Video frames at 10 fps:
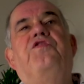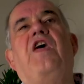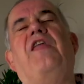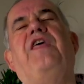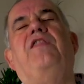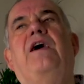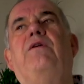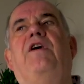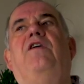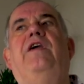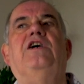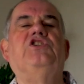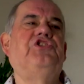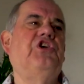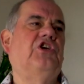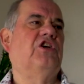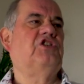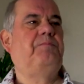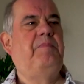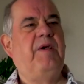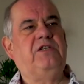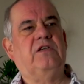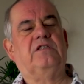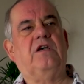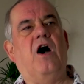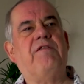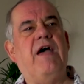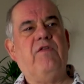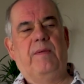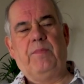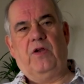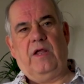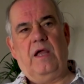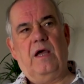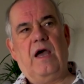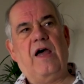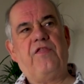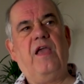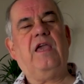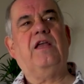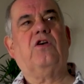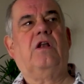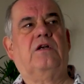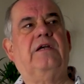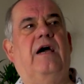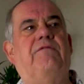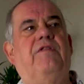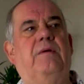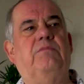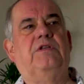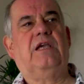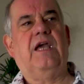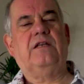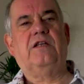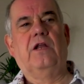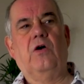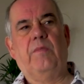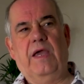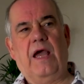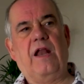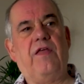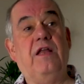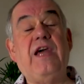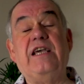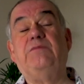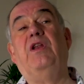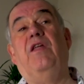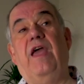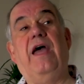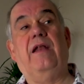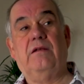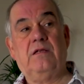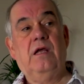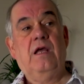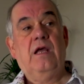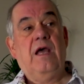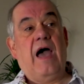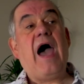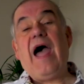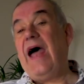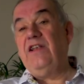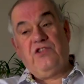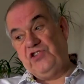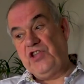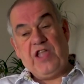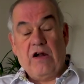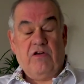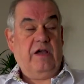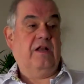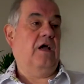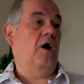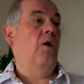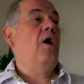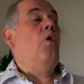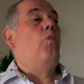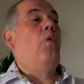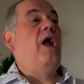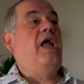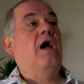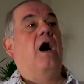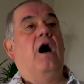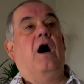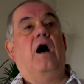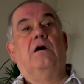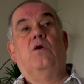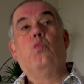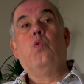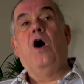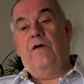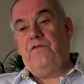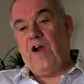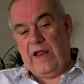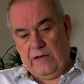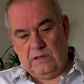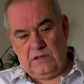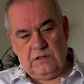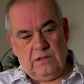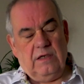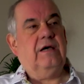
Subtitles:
I think they were very suspicious of everybody. I think it took a long time for them to get to know me. And I think Desmond in the end, and Delroy, I know, we were friends.